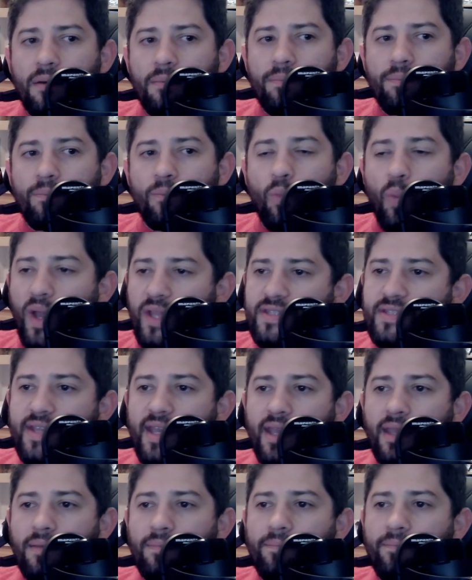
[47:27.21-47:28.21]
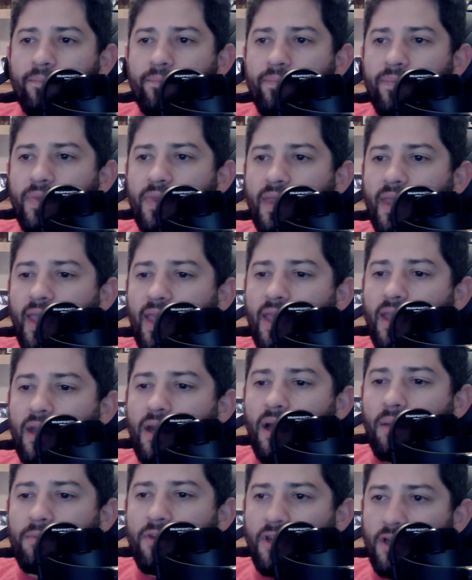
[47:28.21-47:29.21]
Wednesday.
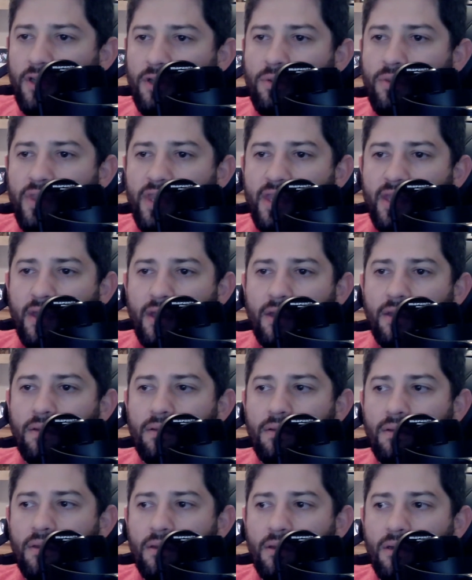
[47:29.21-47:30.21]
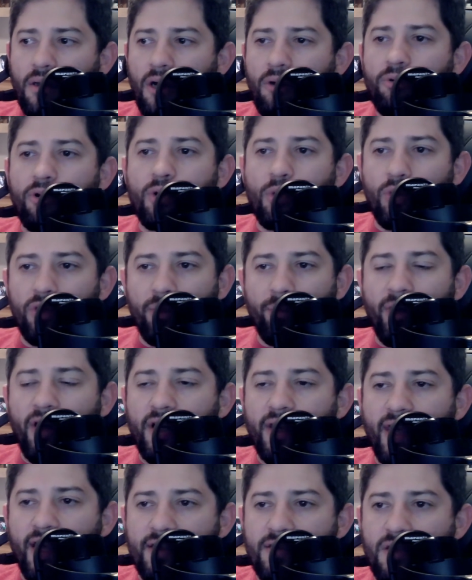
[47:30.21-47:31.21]
And I'm going to do the, uh, I'll record the
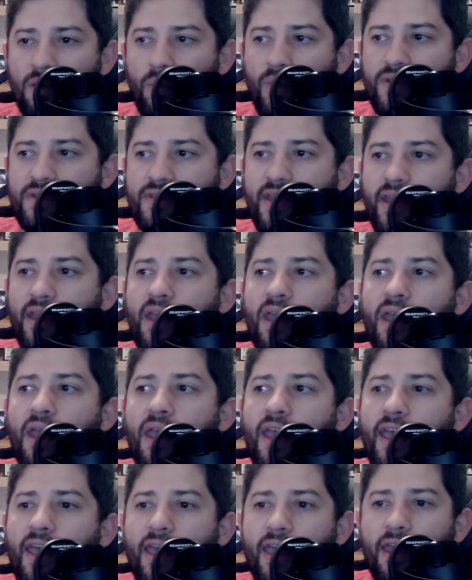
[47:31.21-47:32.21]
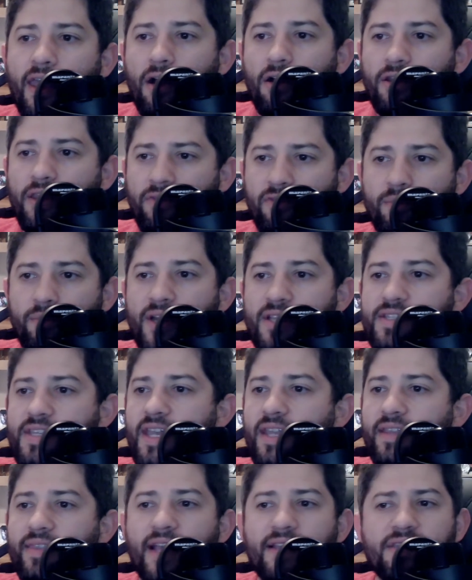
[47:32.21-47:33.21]
podcast on Wednesday and I'll give you my
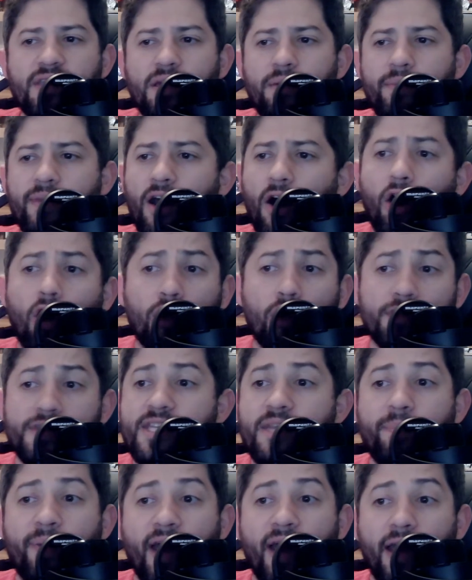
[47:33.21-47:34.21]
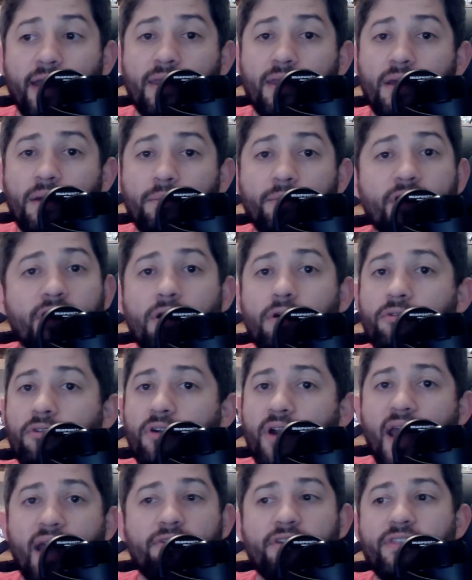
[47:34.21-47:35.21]
take. That's going to be all C PAC. I'm going to go
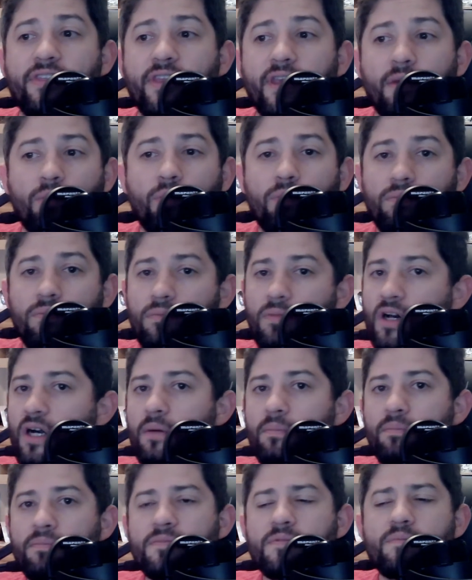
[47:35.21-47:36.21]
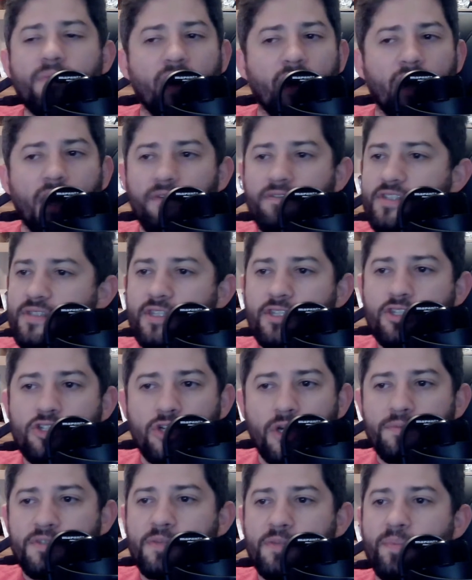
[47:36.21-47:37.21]
over everything. Um, obviously
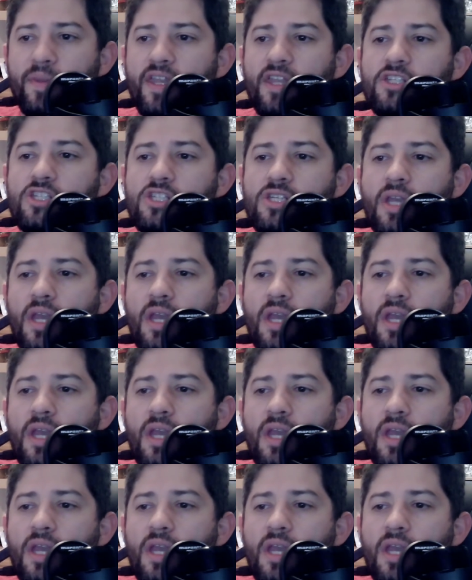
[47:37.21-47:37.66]
Trump's speech.